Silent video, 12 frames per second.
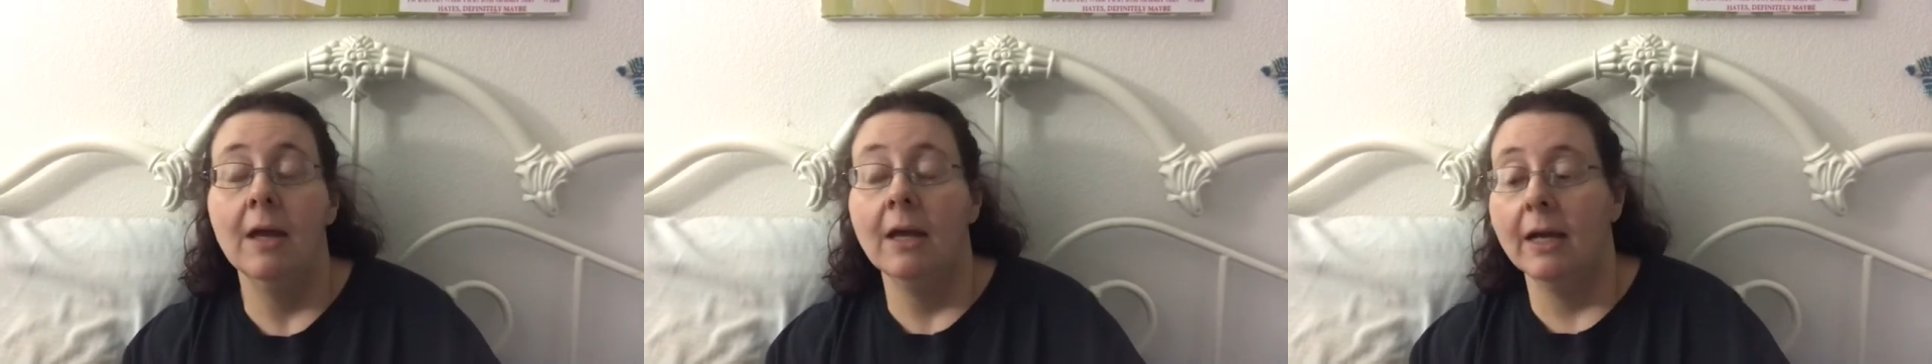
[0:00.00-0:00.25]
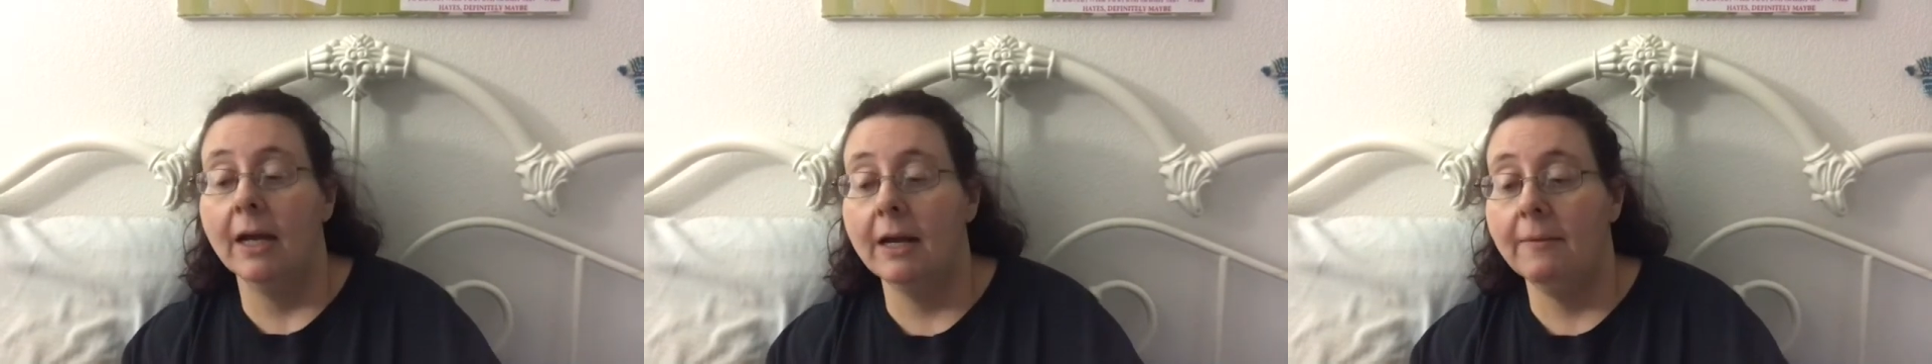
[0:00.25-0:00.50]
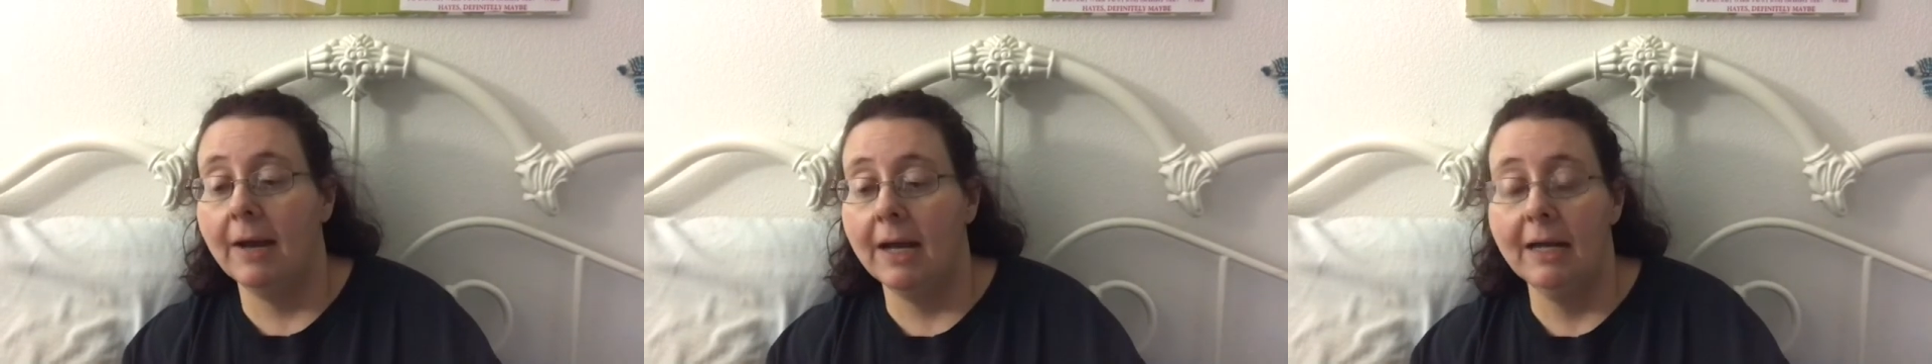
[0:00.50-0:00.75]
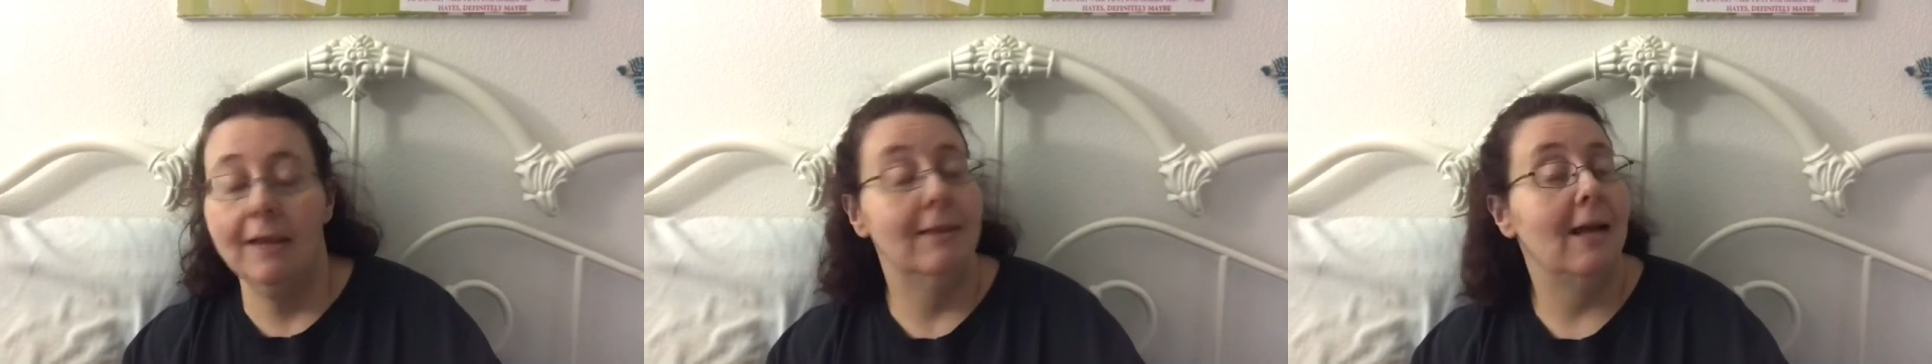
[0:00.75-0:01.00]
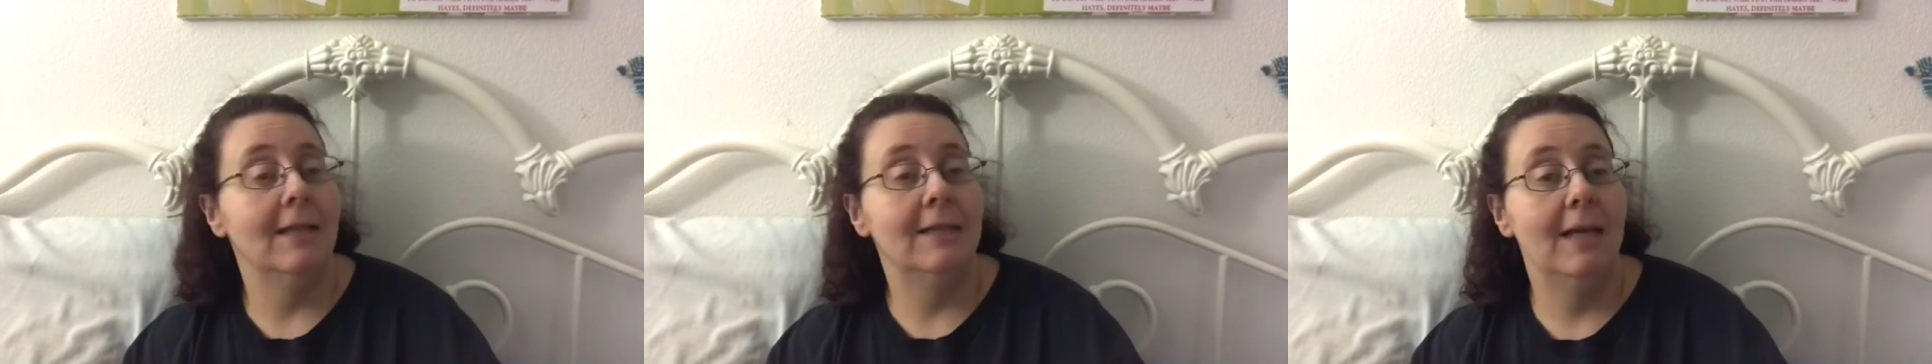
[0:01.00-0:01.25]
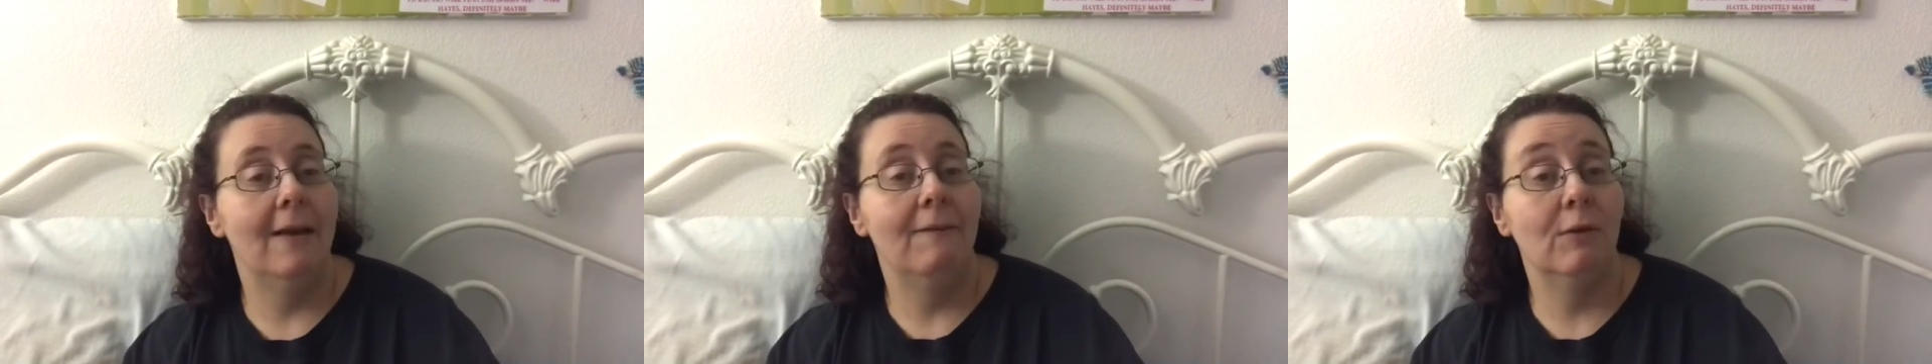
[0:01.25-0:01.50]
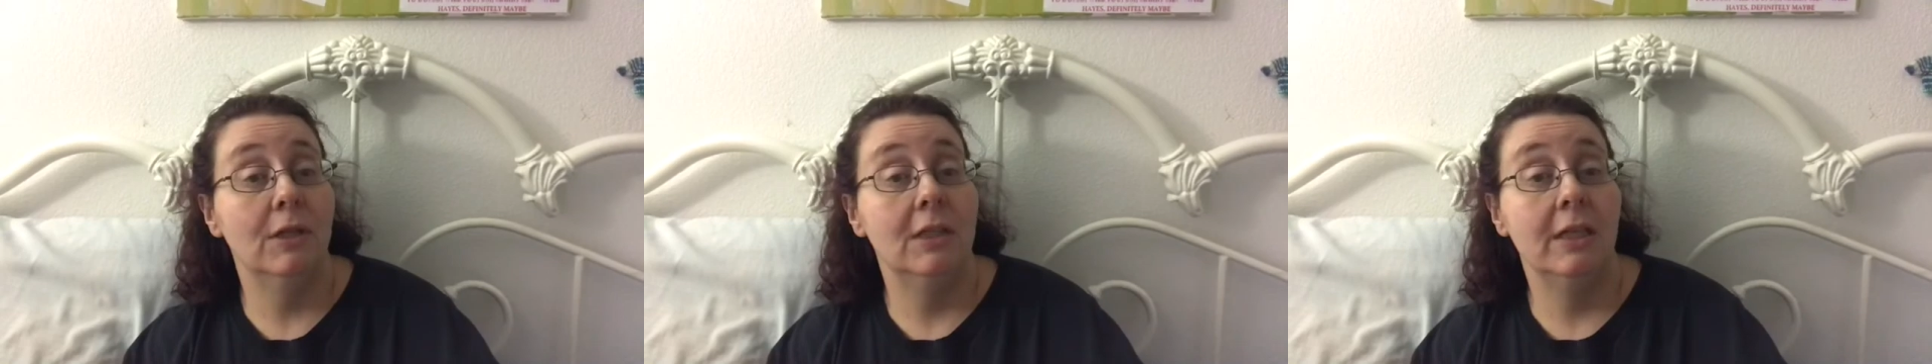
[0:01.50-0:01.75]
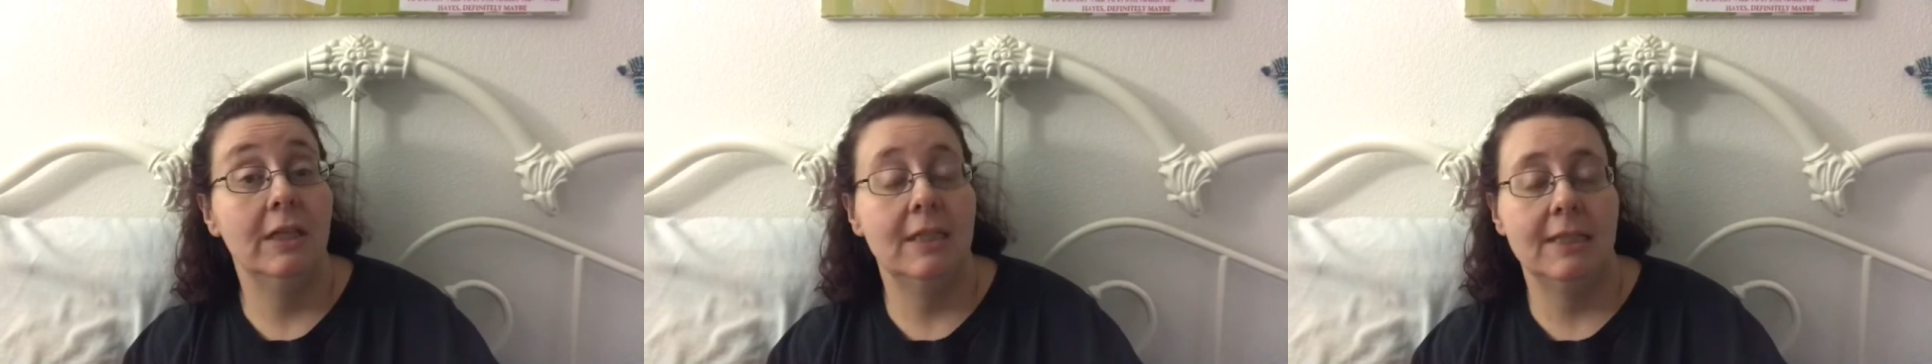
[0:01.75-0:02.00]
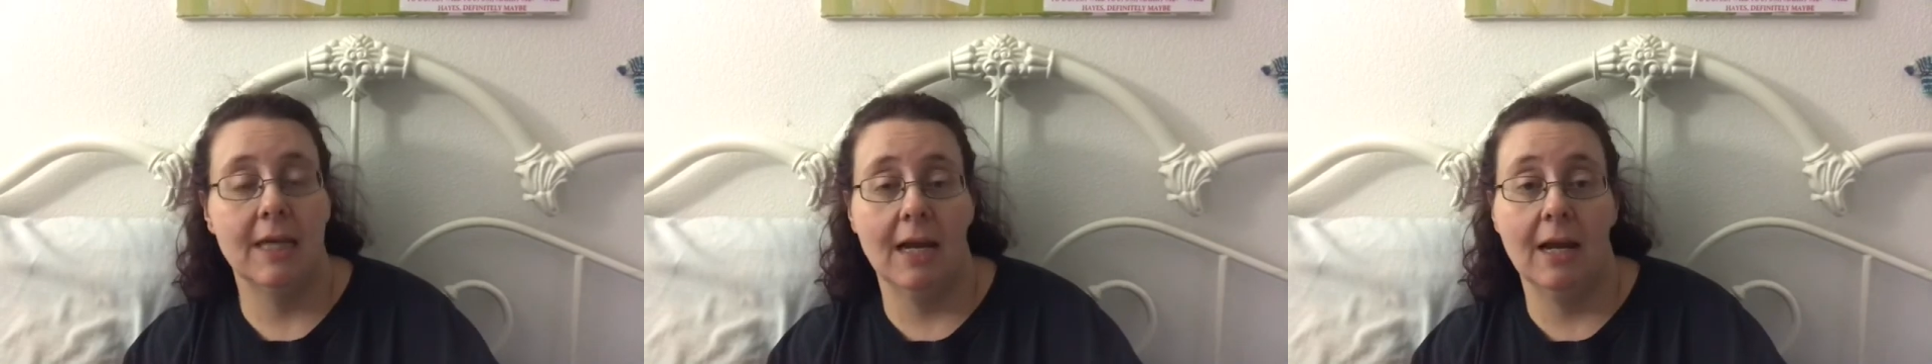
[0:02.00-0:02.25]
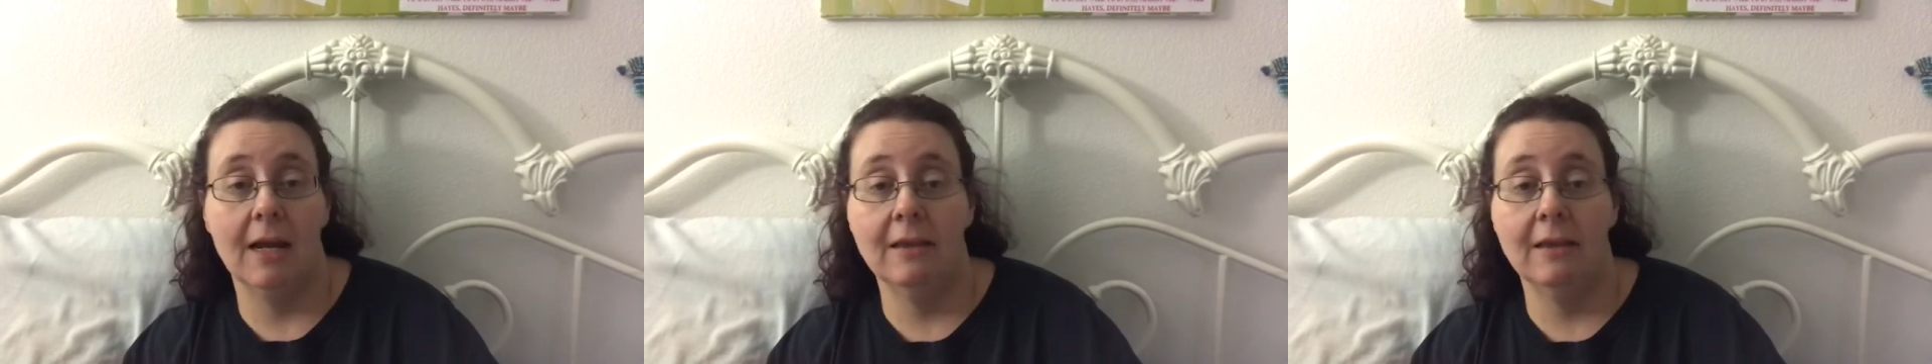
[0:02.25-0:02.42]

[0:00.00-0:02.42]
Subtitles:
anyway, that's it for today.